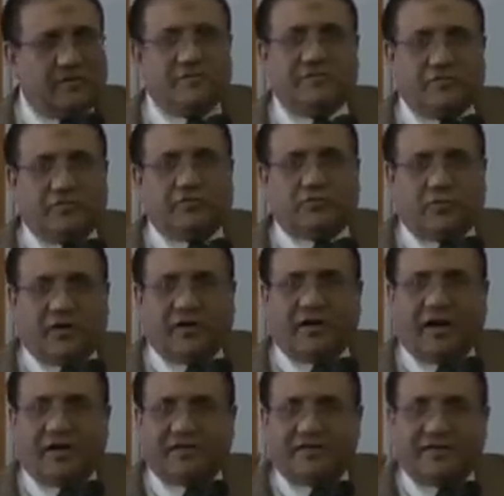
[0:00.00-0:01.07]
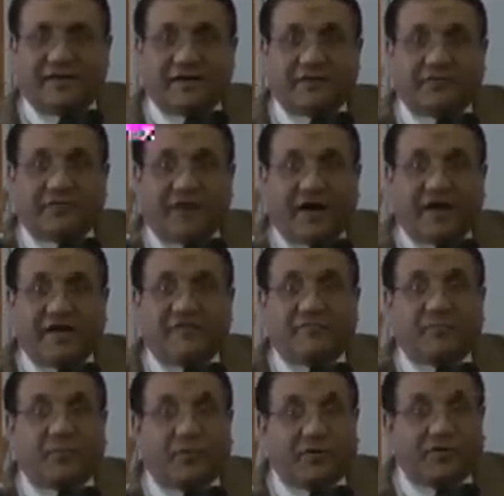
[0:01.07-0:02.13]
usually deduct
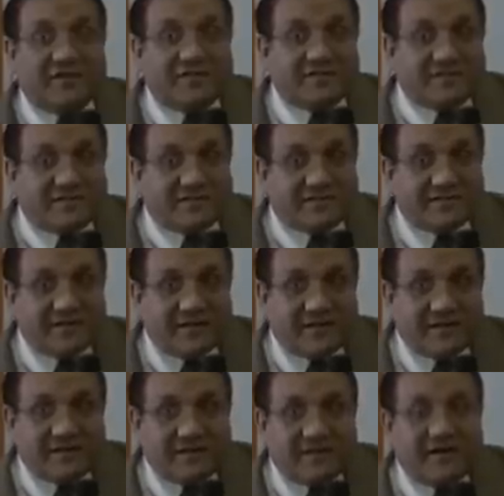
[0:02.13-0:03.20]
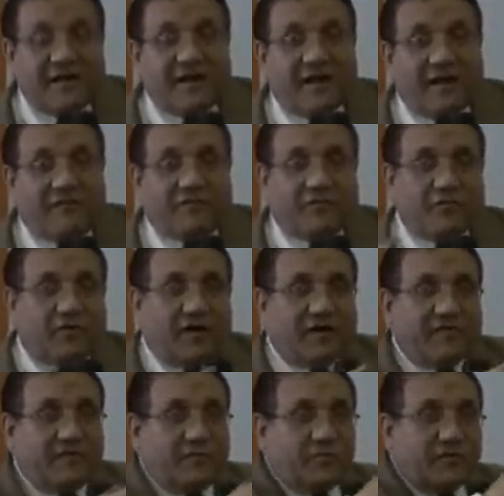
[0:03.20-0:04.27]
5 points if you
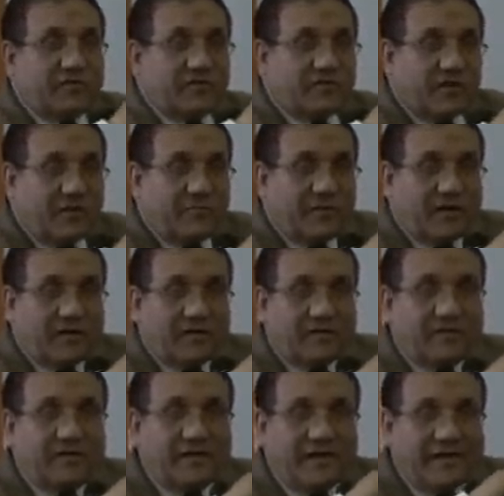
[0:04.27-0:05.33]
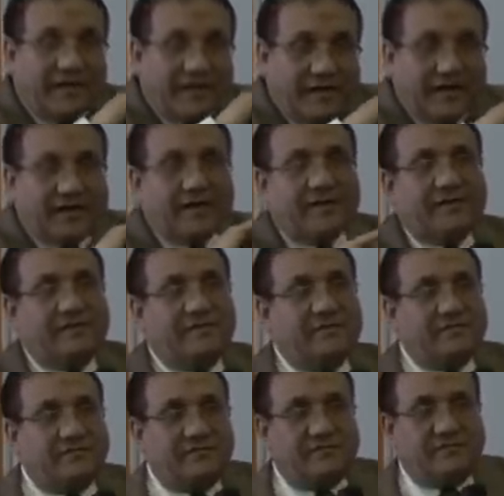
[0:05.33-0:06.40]
write the word grammar in E.
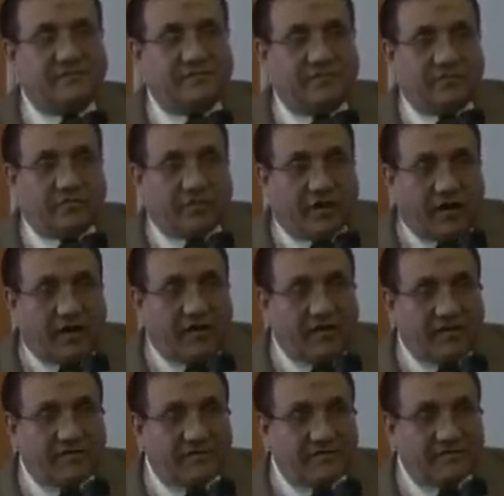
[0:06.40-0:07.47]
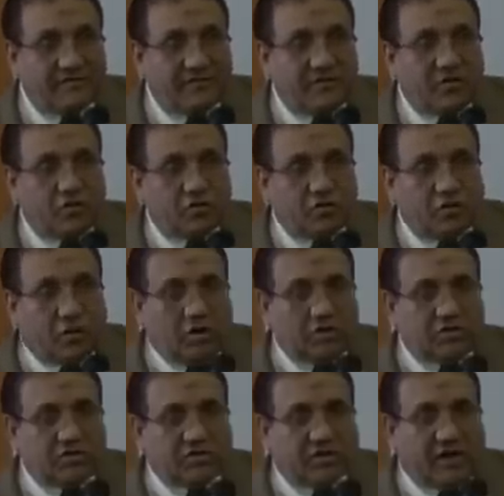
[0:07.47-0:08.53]
Okay?
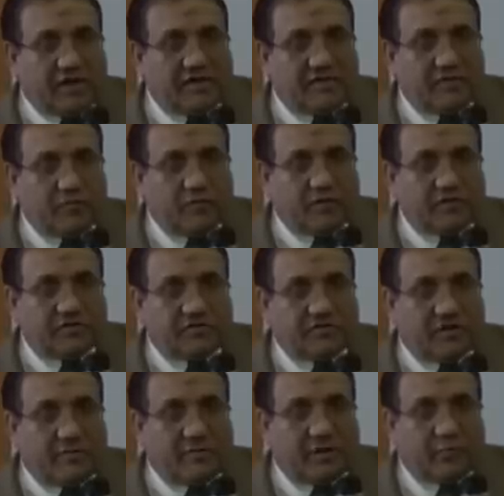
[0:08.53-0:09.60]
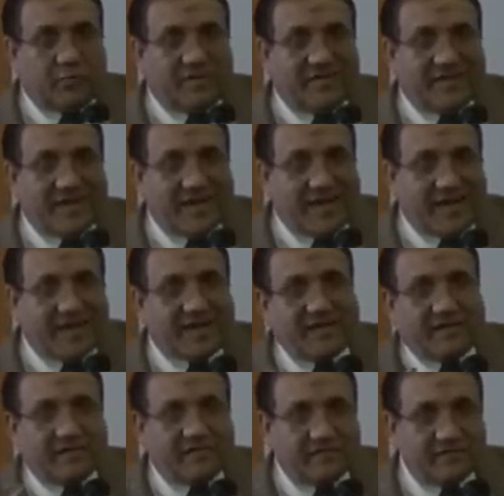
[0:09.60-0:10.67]
Don't write the word grammar with
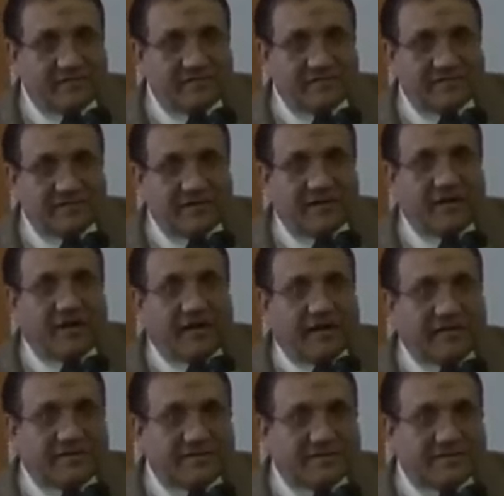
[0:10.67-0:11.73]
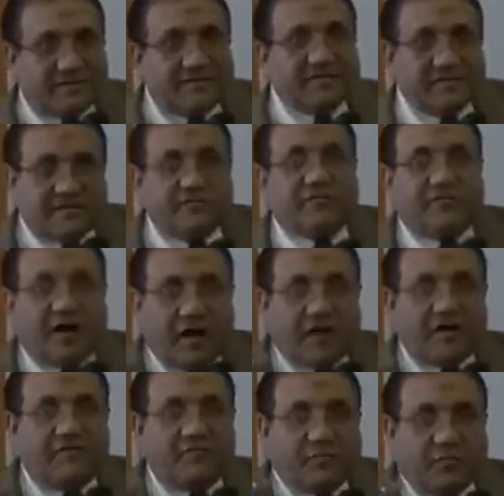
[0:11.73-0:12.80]
E. It's
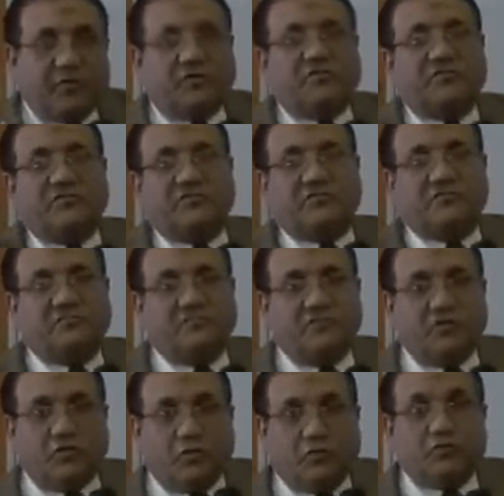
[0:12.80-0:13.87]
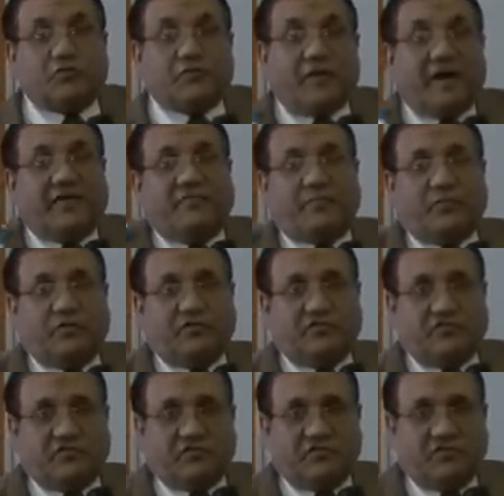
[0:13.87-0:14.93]
5 points. You lose 5 points.